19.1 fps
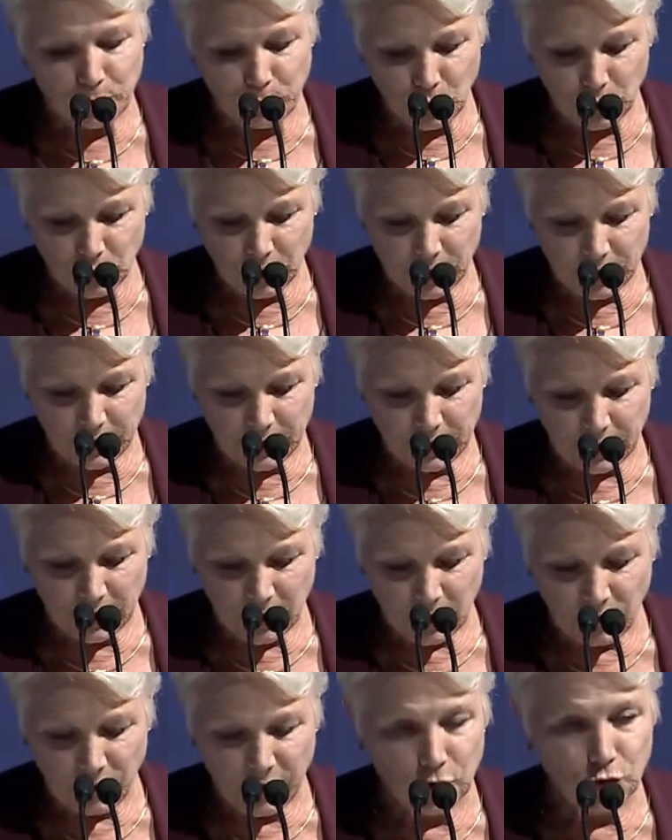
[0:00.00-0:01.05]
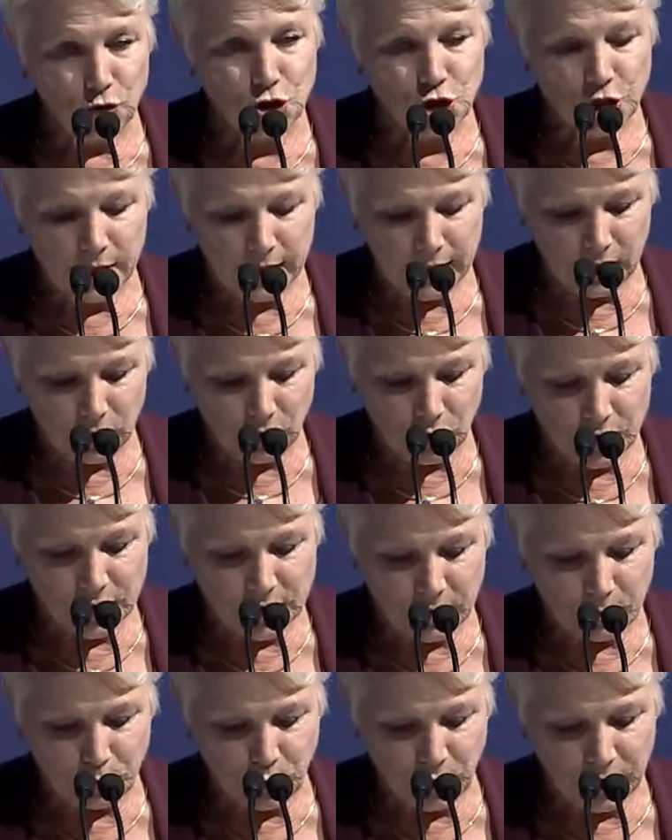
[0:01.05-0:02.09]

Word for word: community of energy leaders and